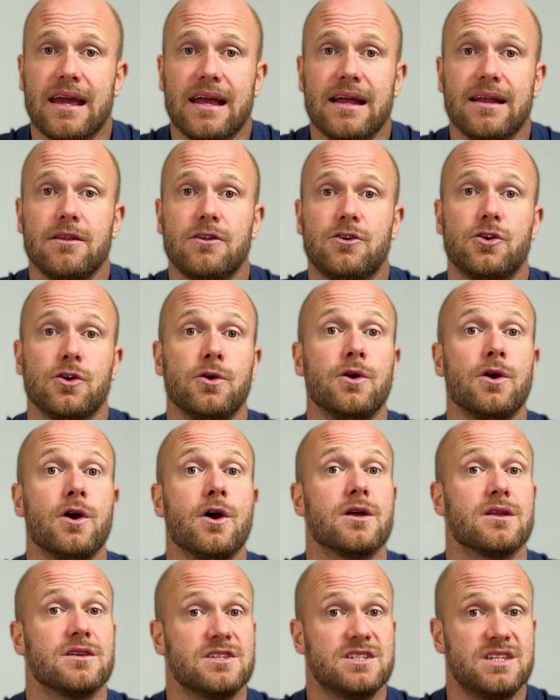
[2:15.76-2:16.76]
into
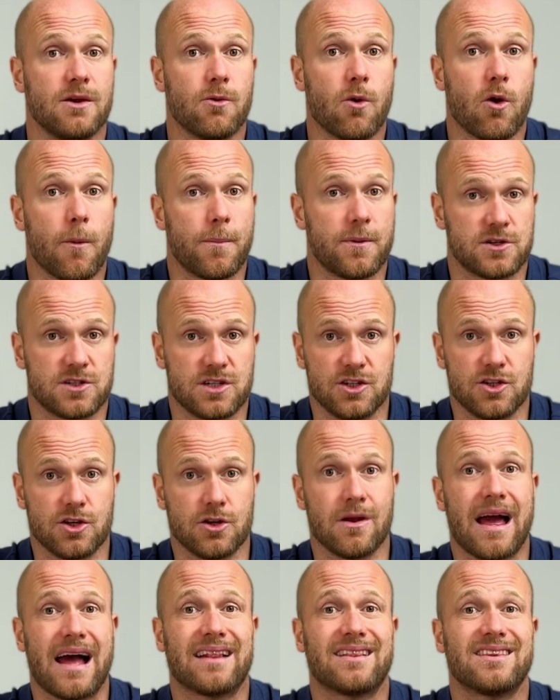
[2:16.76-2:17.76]
zero
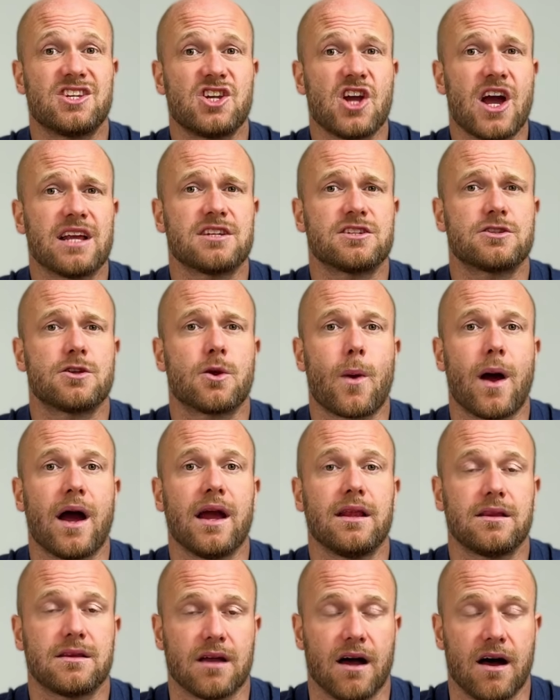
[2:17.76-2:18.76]
position at just the
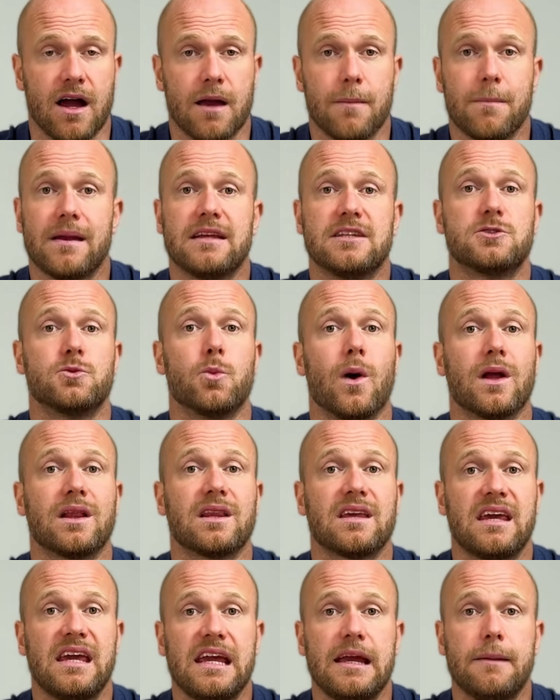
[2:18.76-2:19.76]
right time is what
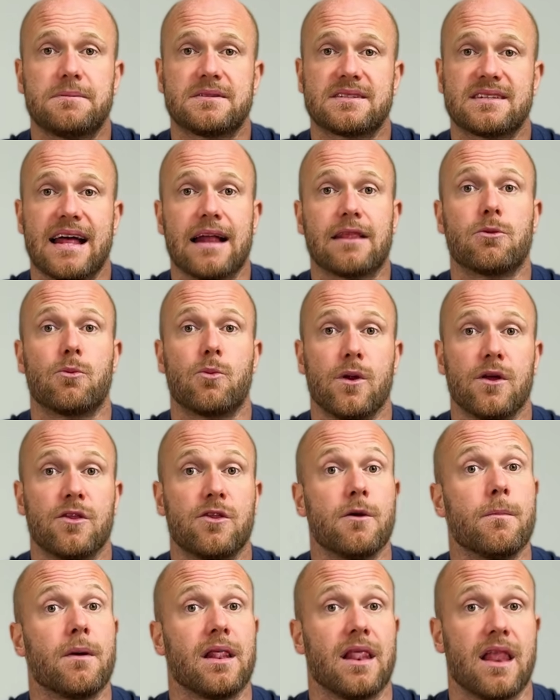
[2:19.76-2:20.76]
keeps that
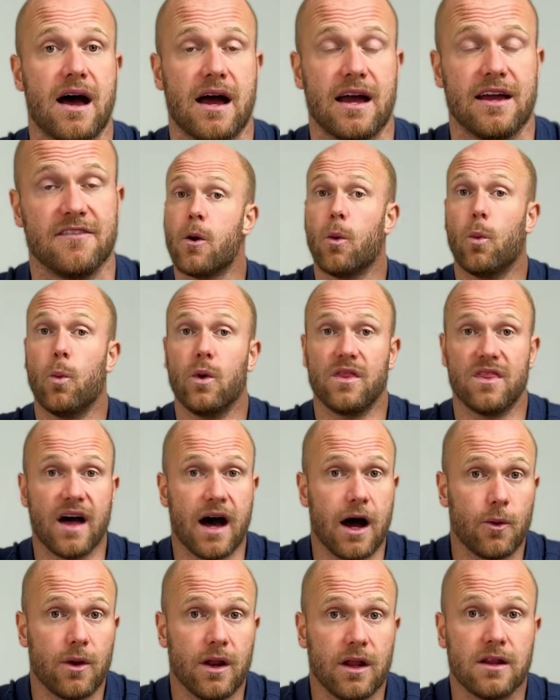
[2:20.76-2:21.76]
rhythm alive.
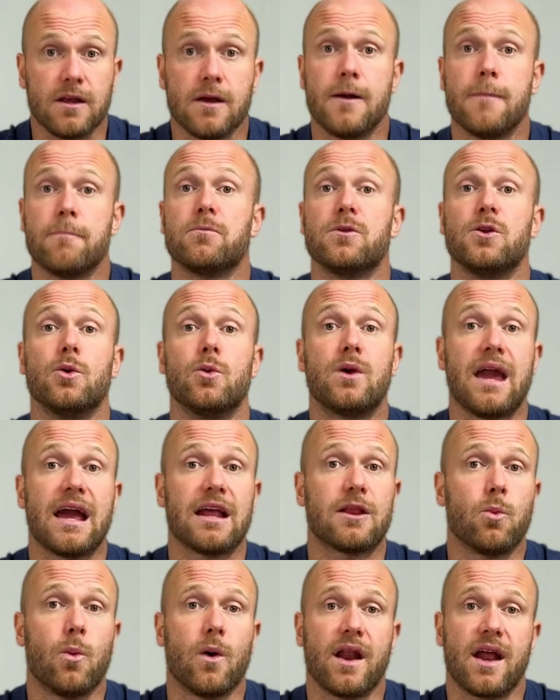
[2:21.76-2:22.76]
Without it, you
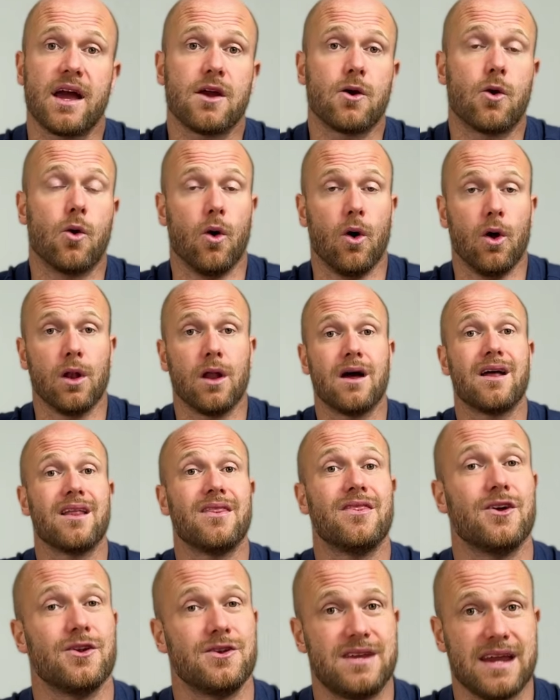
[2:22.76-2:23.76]
get what I call
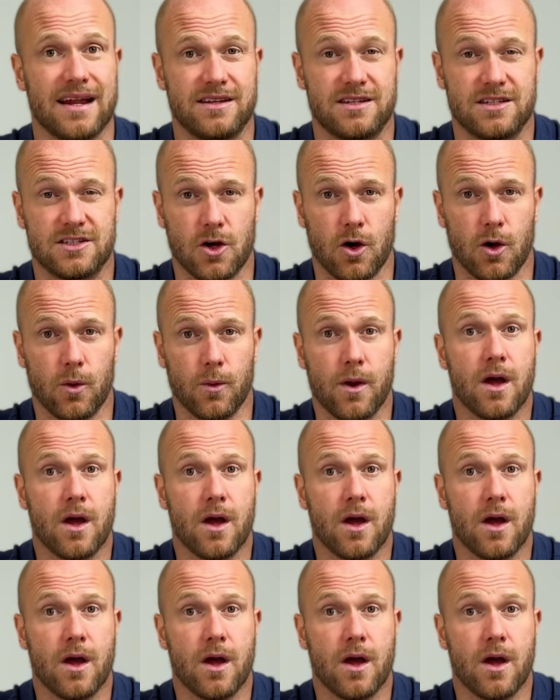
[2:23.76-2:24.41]
the dead zone.